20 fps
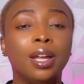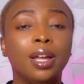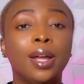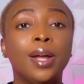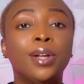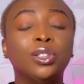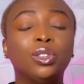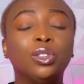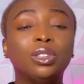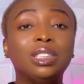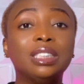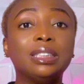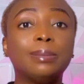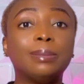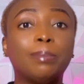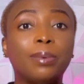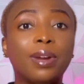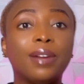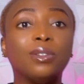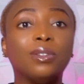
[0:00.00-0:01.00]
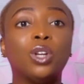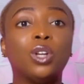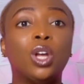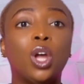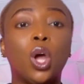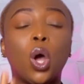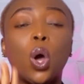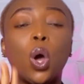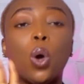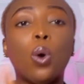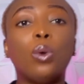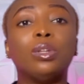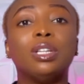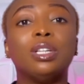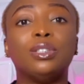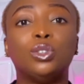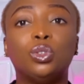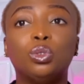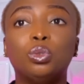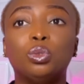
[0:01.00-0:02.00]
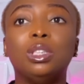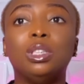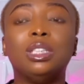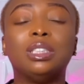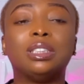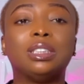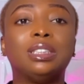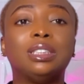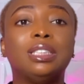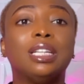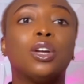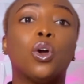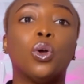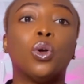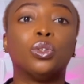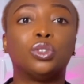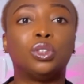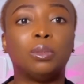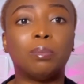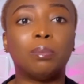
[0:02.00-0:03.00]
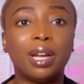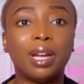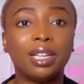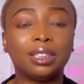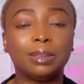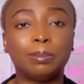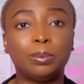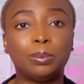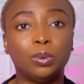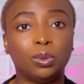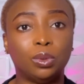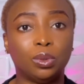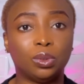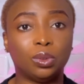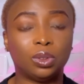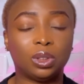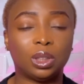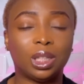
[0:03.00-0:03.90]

So this brand, all they do is they customize products.